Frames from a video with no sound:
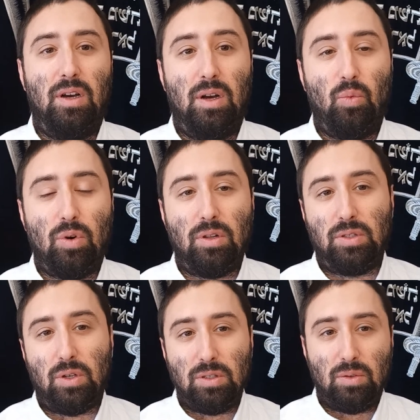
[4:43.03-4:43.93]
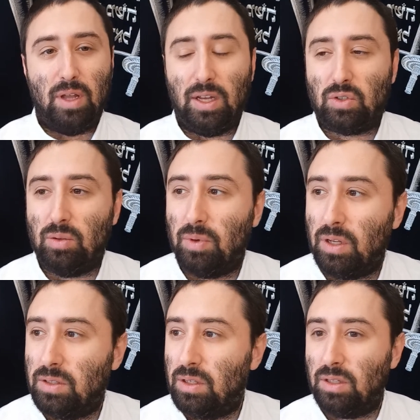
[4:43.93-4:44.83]
Wool is also natural, but
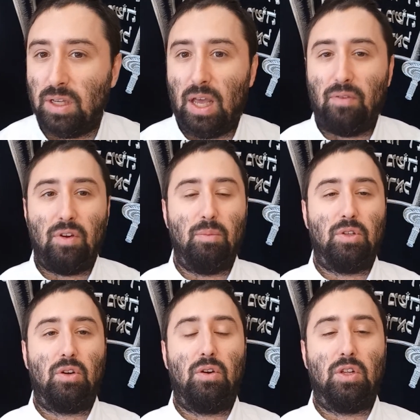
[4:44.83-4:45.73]
it's a heavier material.